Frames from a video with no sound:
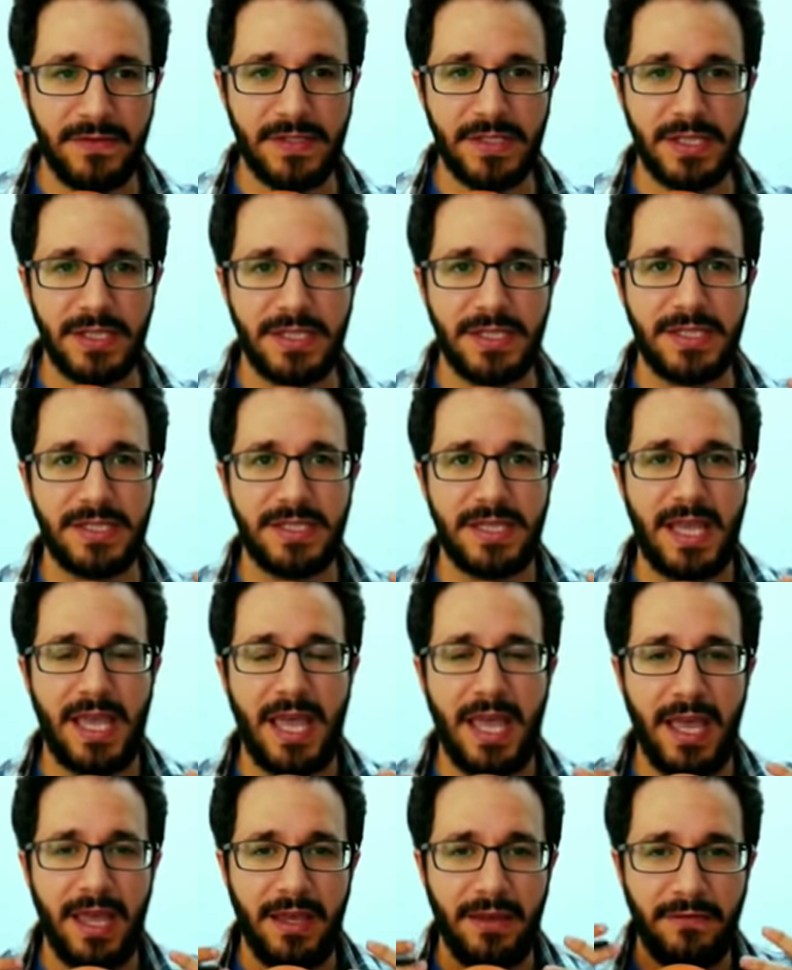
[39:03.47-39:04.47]
us
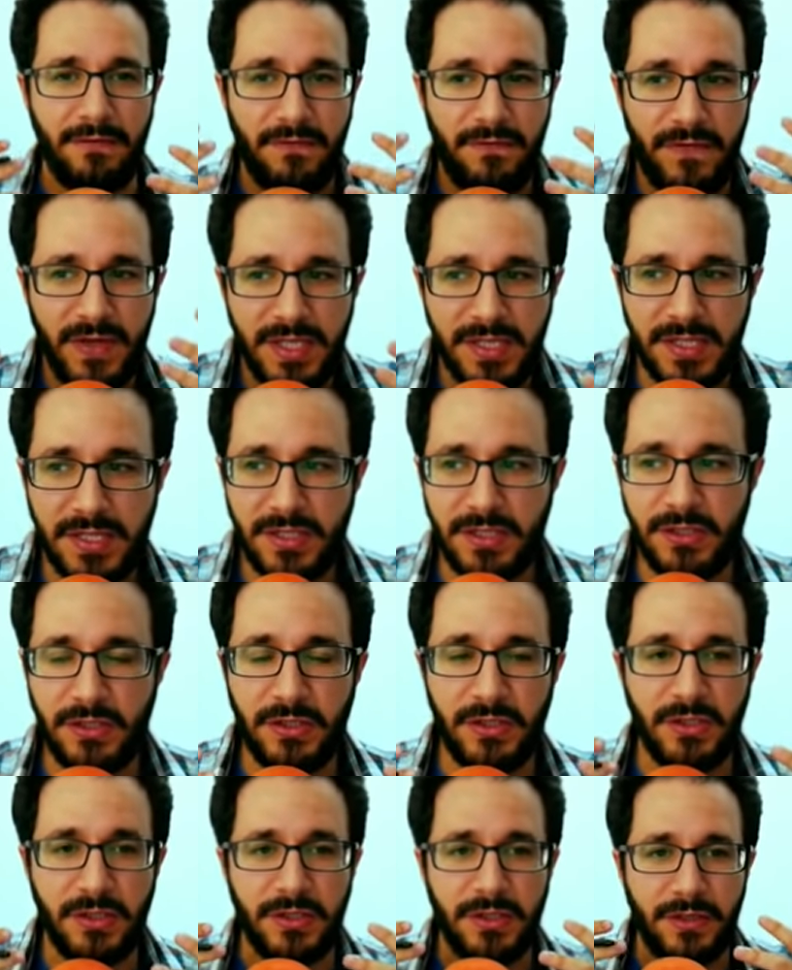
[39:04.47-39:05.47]
a
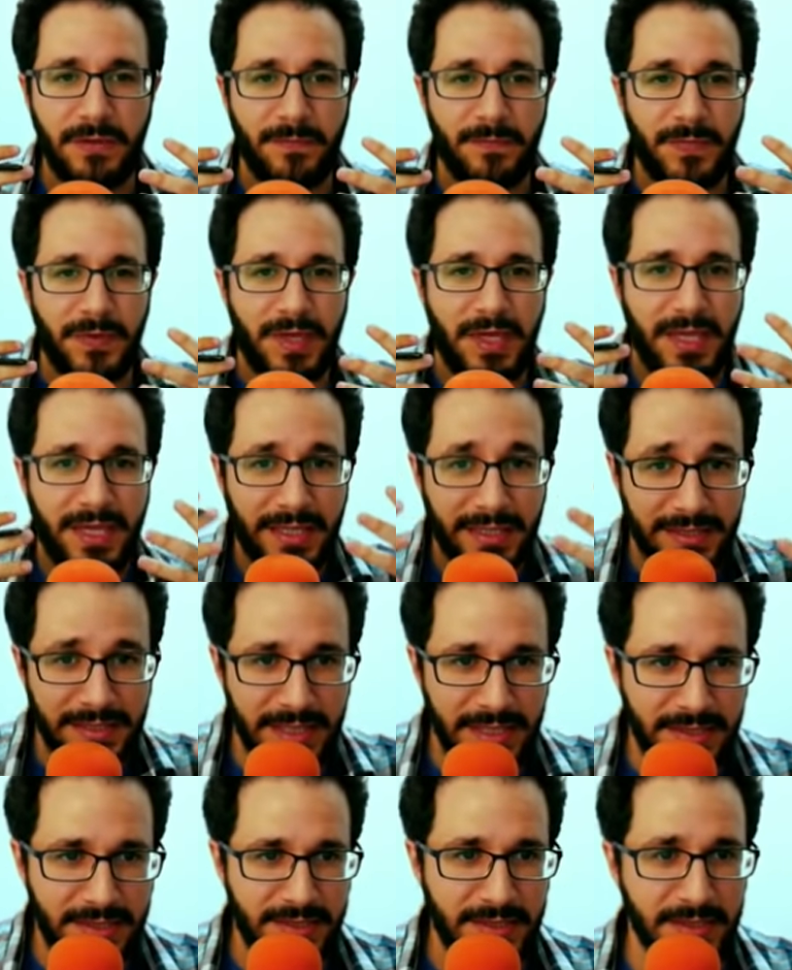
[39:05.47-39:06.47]
physical
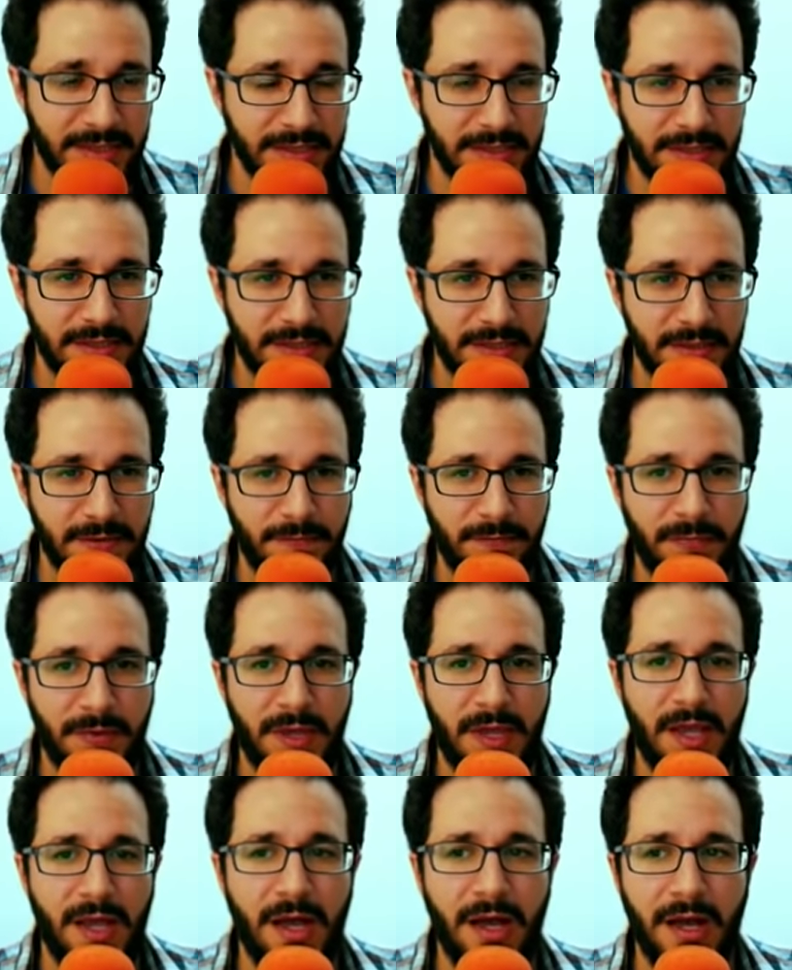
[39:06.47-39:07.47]
existence,
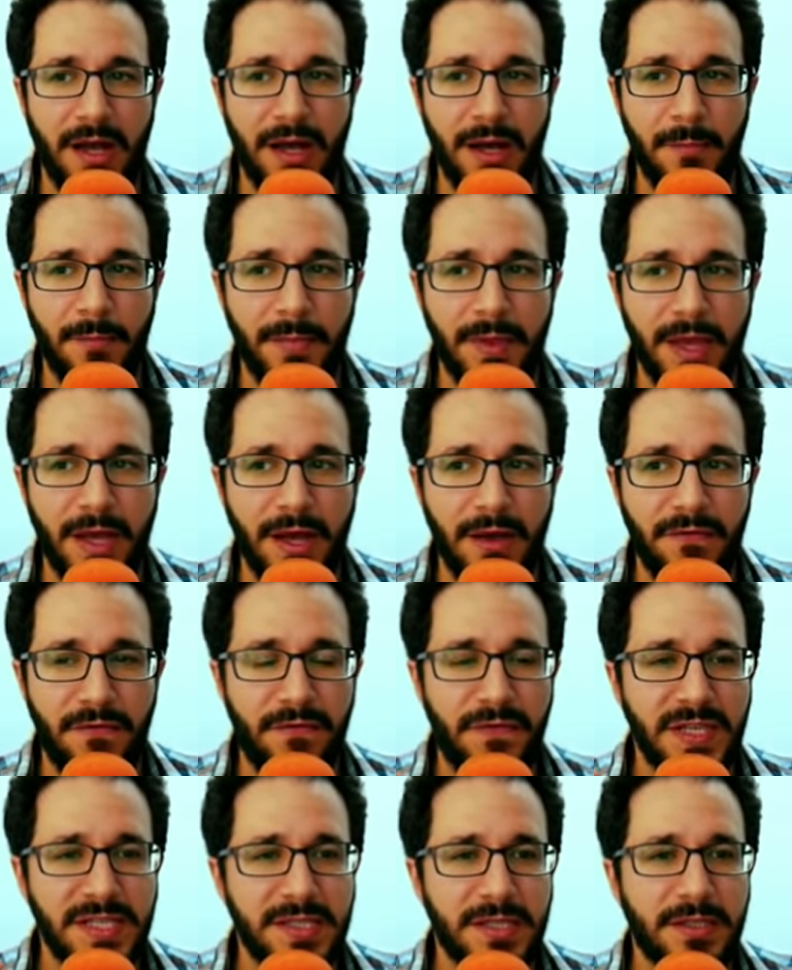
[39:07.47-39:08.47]
um, a
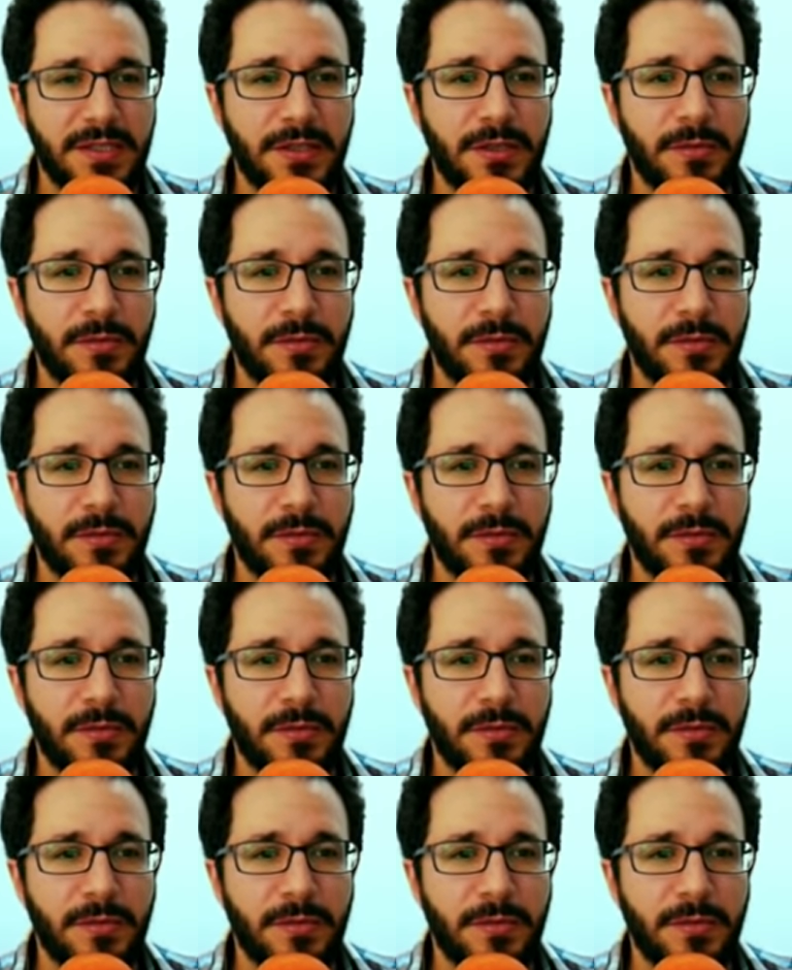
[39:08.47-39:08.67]
physical